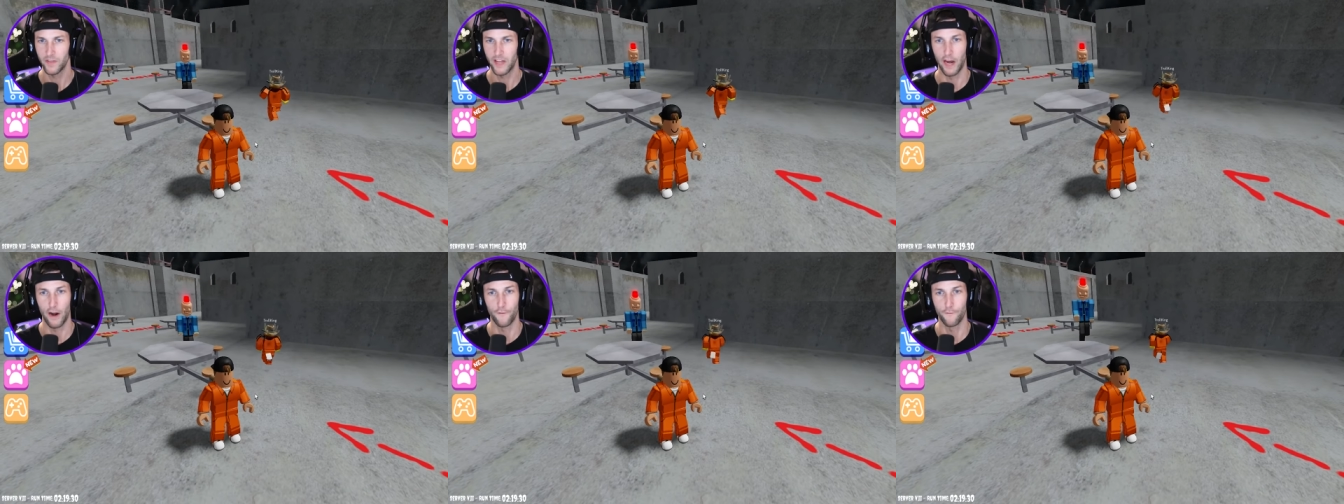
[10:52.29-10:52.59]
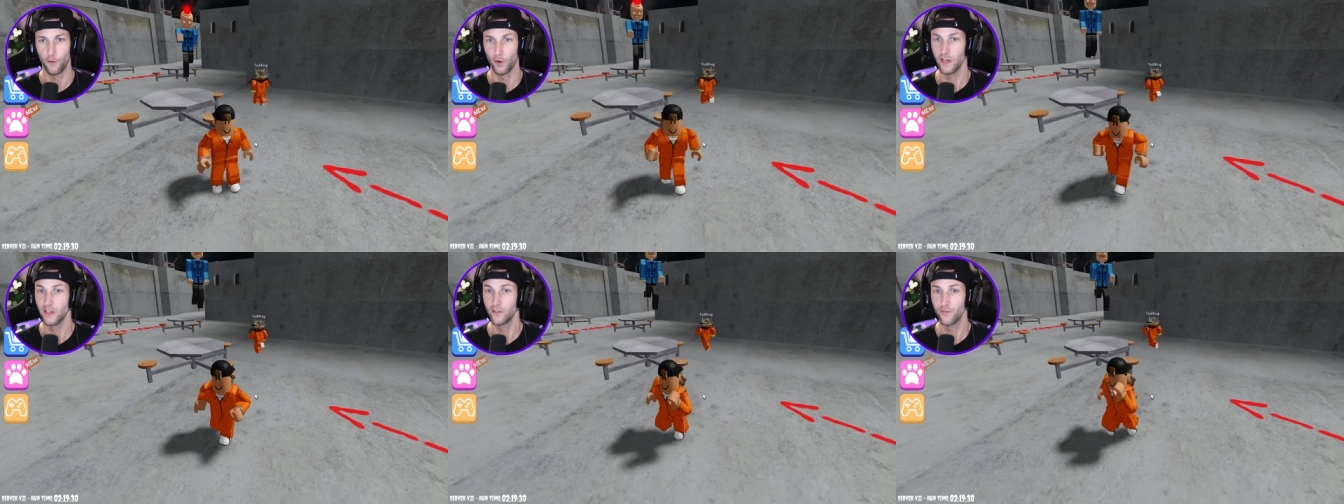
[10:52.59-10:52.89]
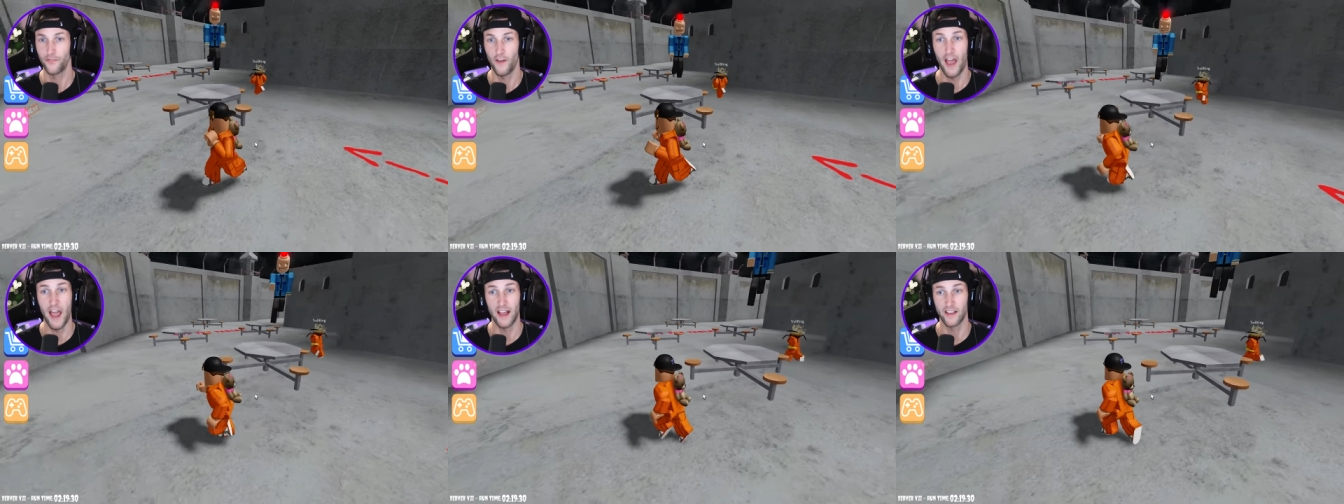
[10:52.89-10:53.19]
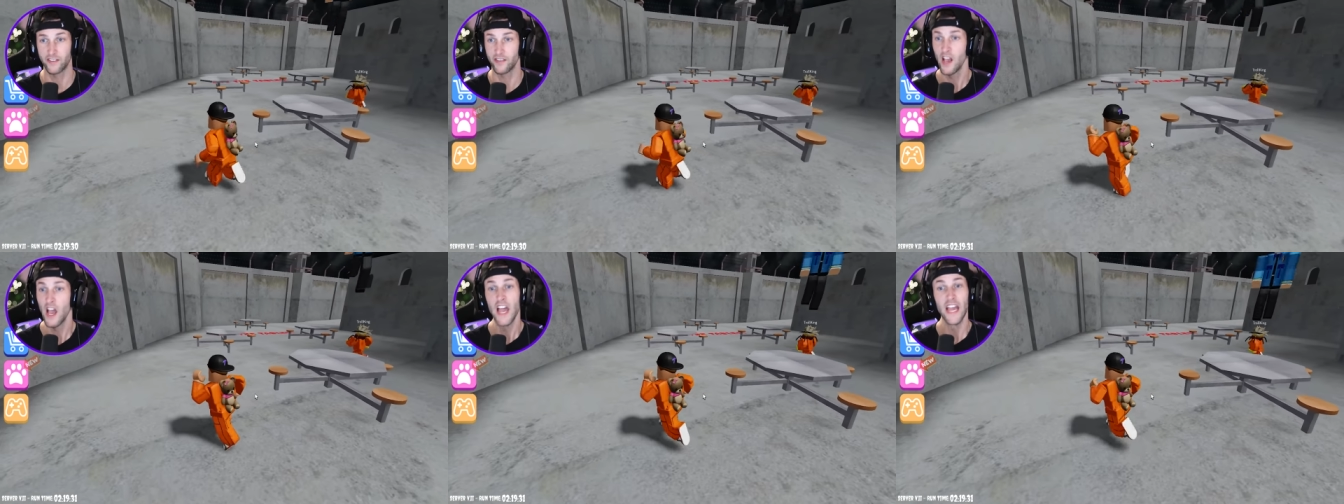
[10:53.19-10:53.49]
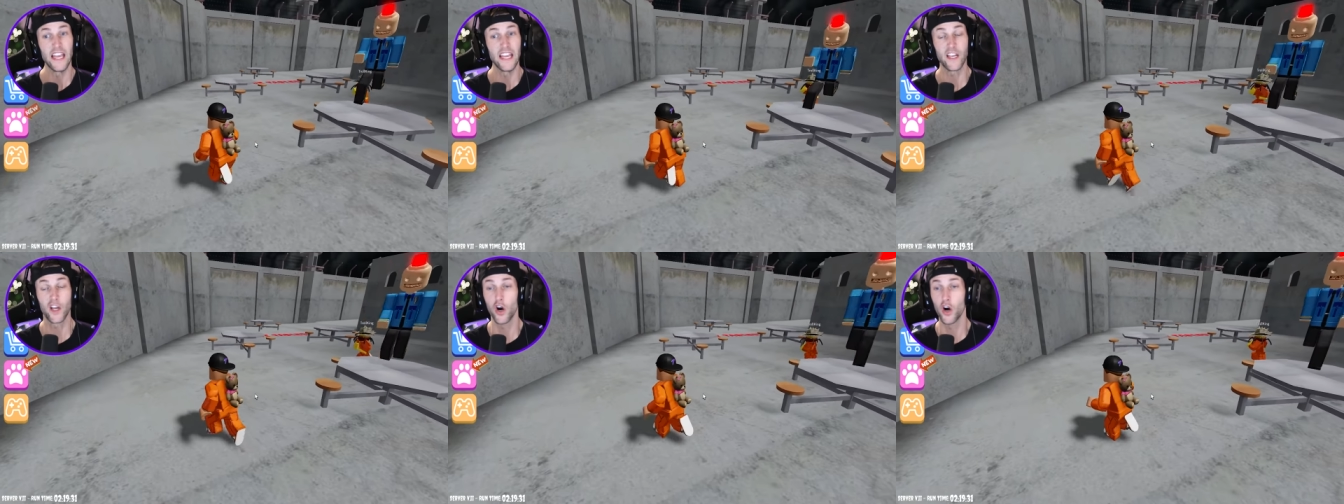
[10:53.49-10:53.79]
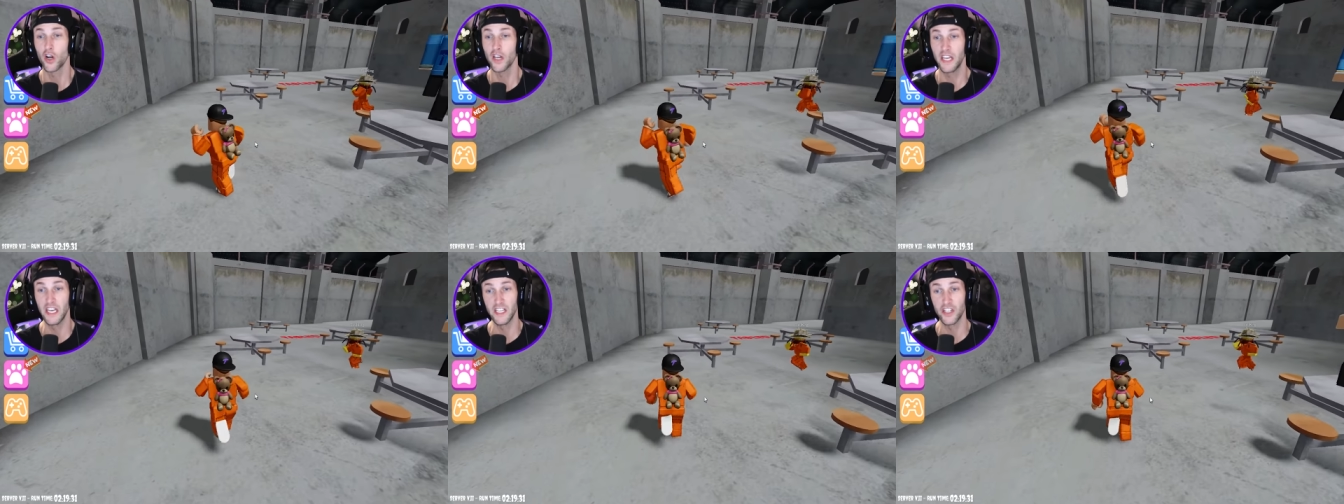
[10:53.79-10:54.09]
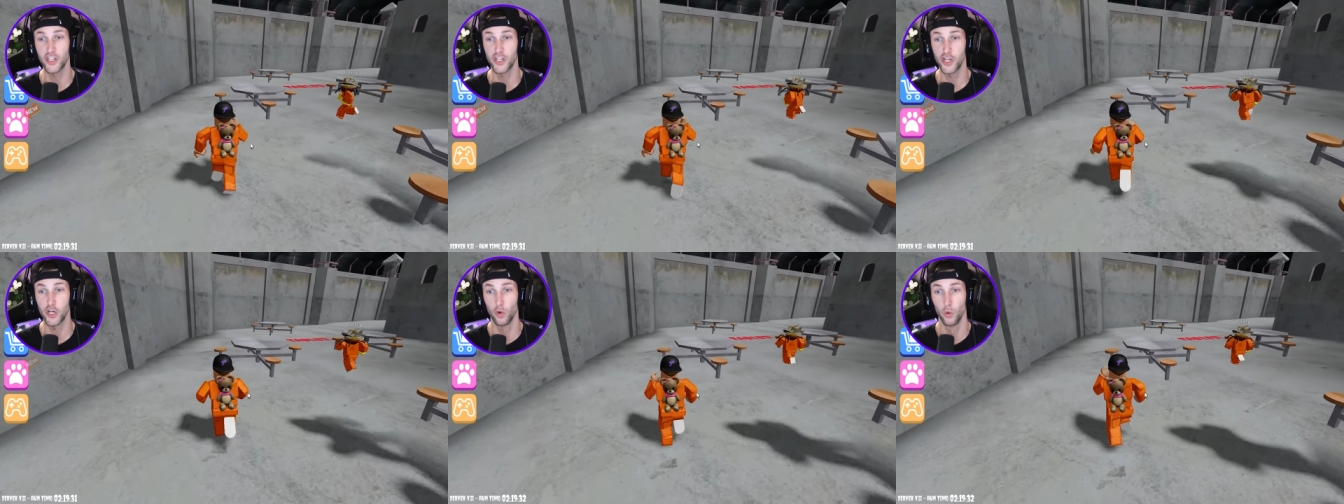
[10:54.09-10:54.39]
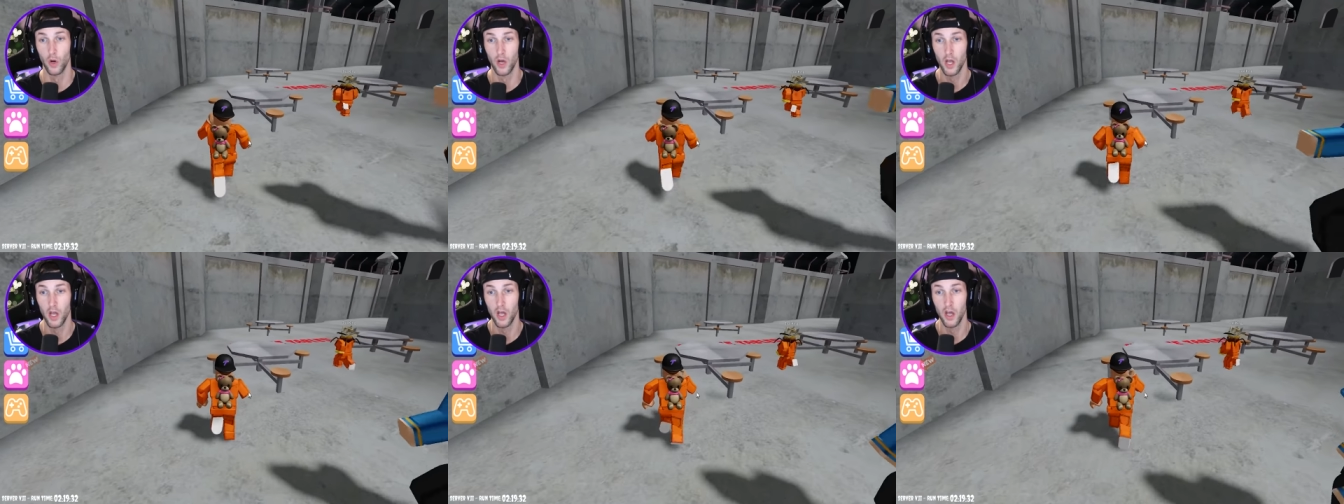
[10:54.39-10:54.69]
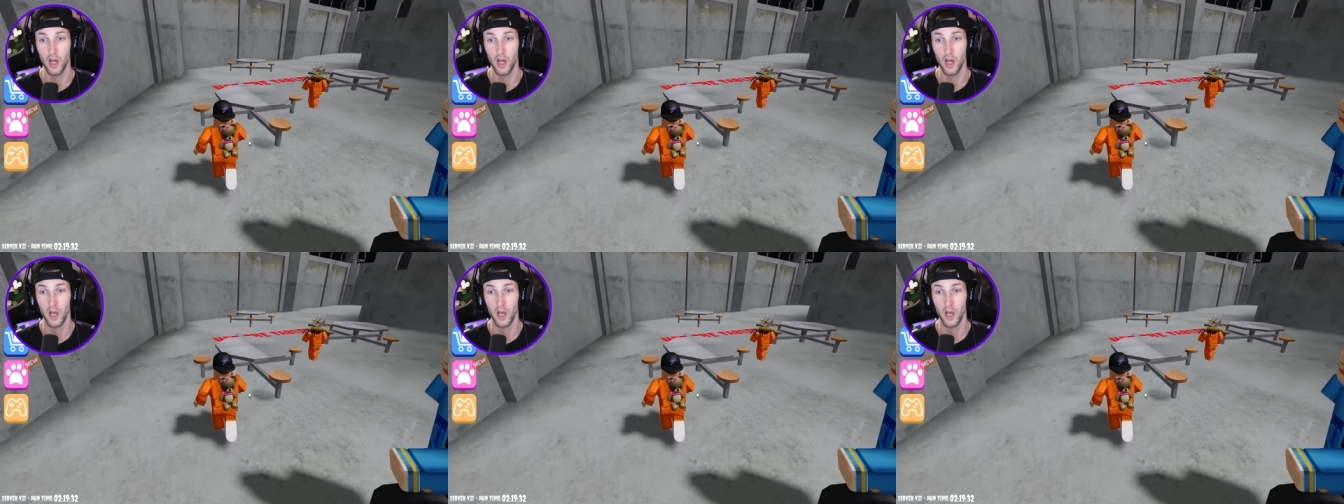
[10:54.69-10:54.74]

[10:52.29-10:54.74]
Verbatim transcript: Careful, he's fast. He go get you.